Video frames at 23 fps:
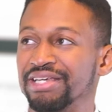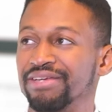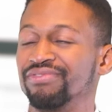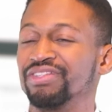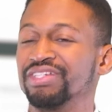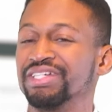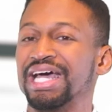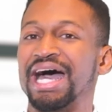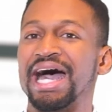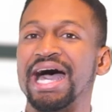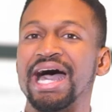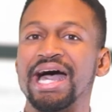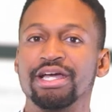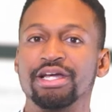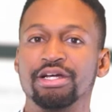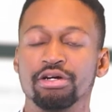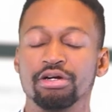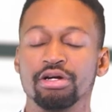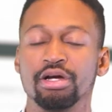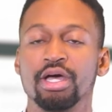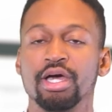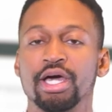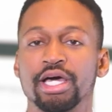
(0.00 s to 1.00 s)
even
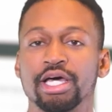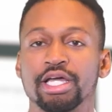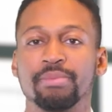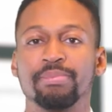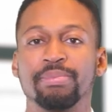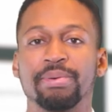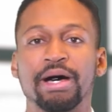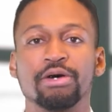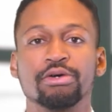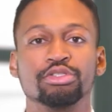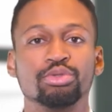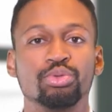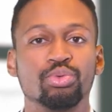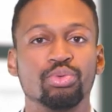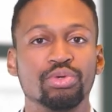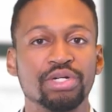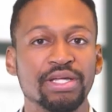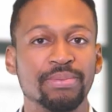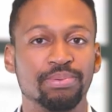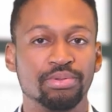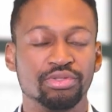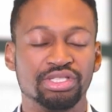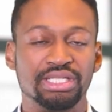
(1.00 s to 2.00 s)
higher at about
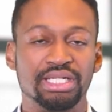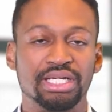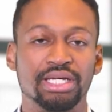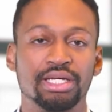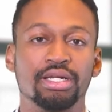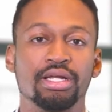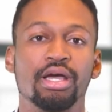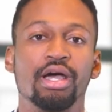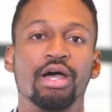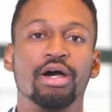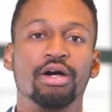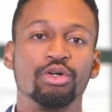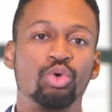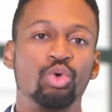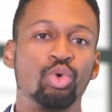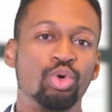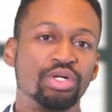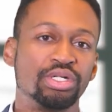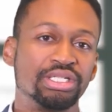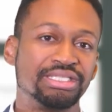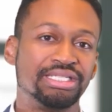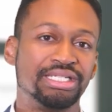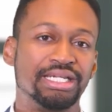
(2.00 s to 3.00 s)
20%,
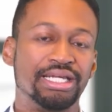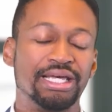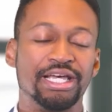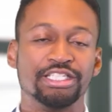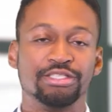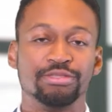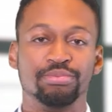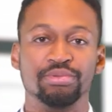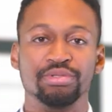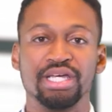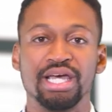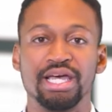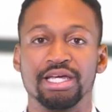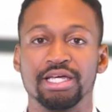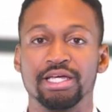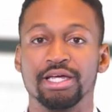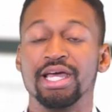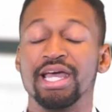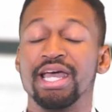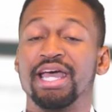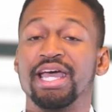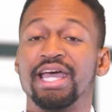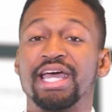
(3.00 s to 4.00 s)
according to the SBA.
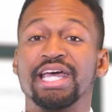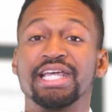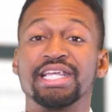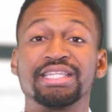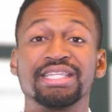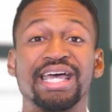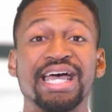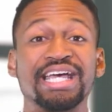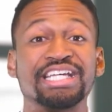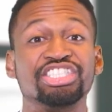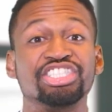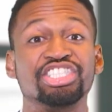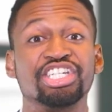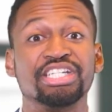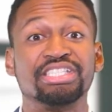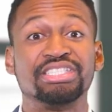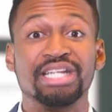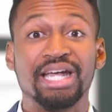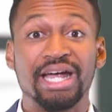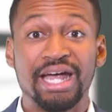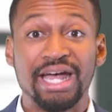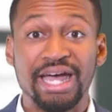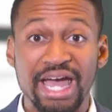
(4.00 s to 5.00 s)
And that's
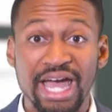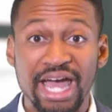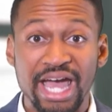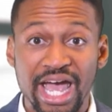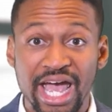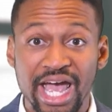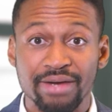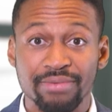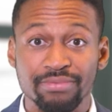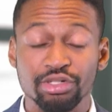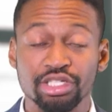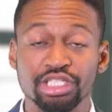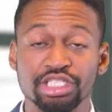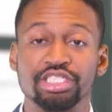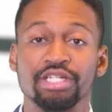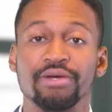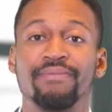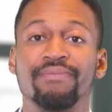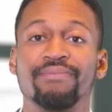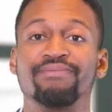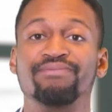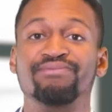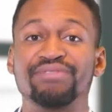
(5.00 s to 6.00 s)
just the average
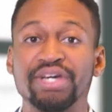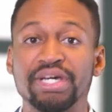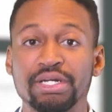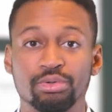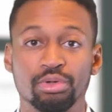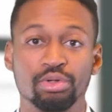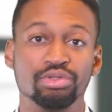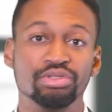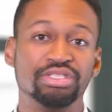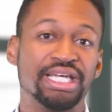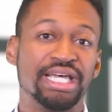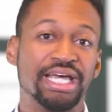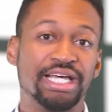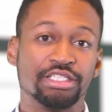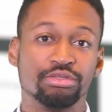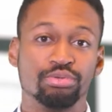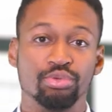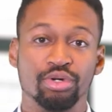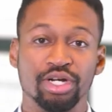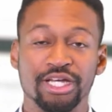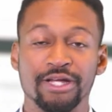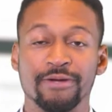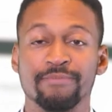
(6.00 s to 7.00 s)
federal tax
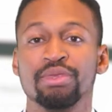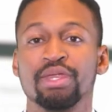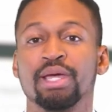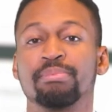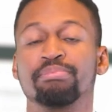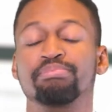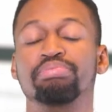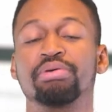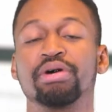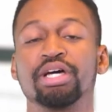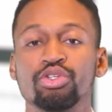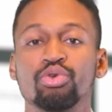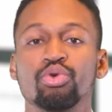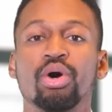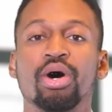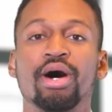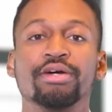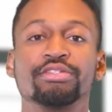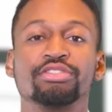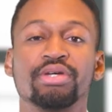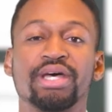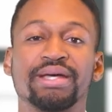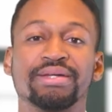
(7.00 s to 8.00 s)
rate. But you
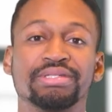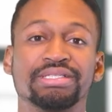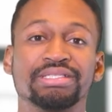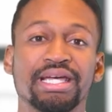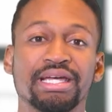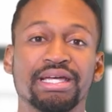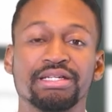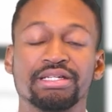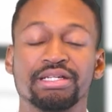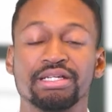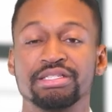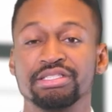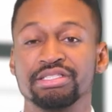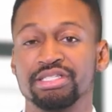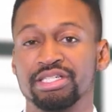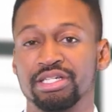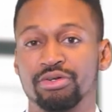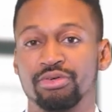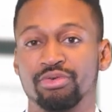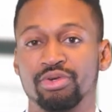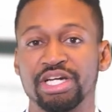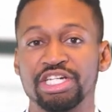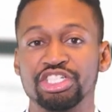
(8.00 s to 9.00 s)
also have to take in
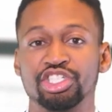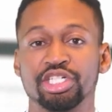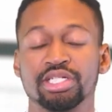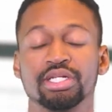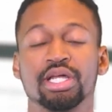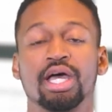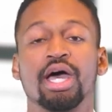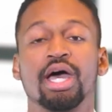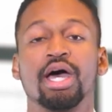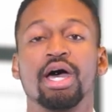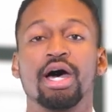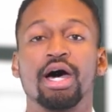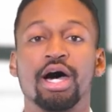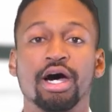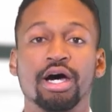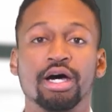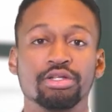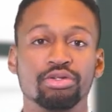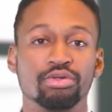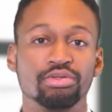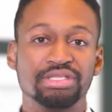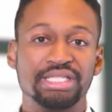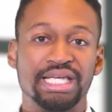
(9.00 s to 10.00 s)
consideration
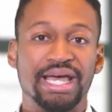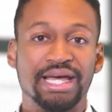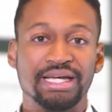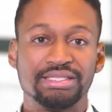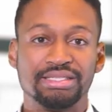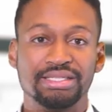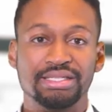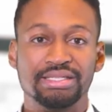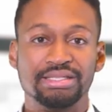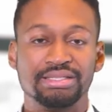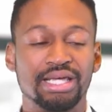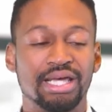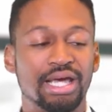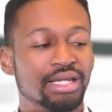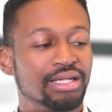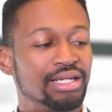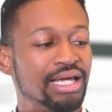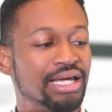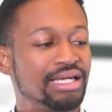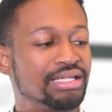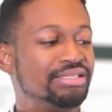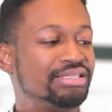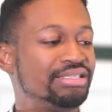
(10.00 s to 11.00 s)
other taxes
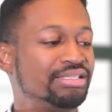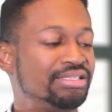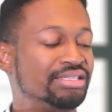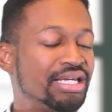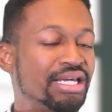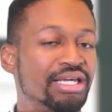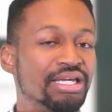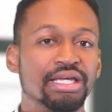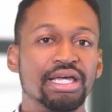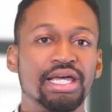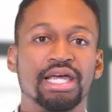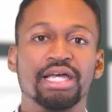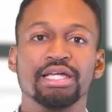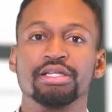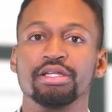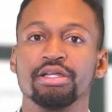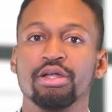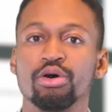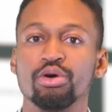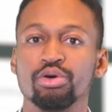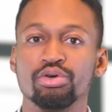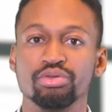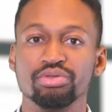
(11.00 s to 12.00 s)
like state
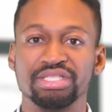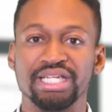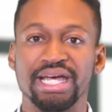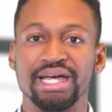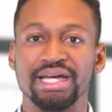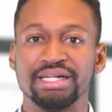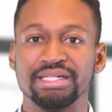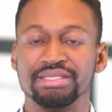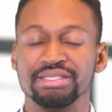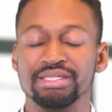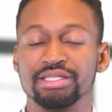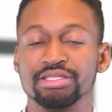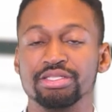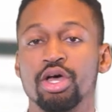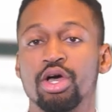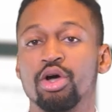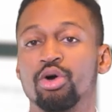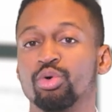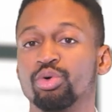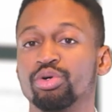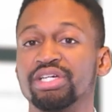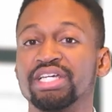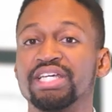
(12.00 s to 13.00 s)
and local taxes
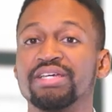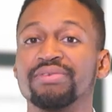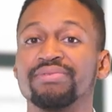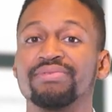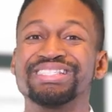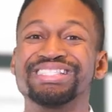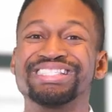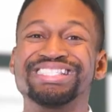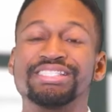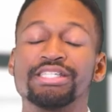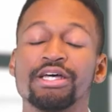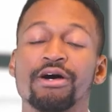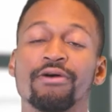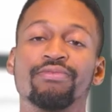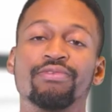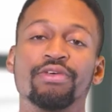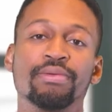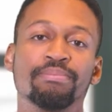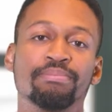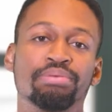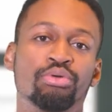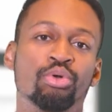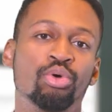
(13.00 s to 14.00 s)
or even self
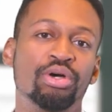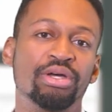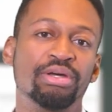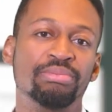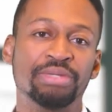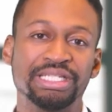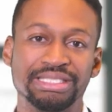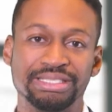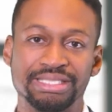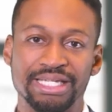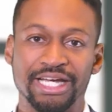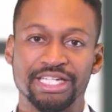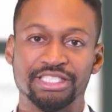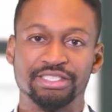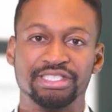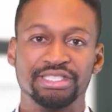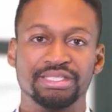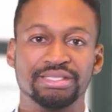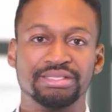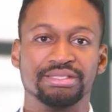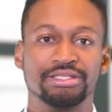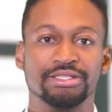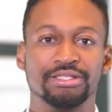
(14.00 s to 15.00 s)
employment
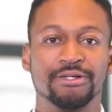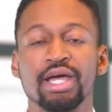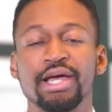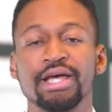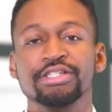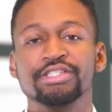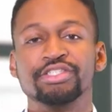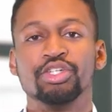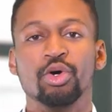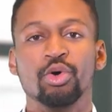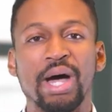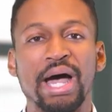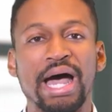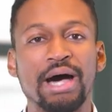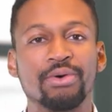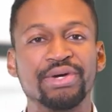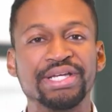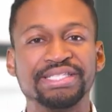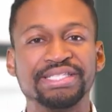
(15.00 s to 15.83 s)
taxes. So how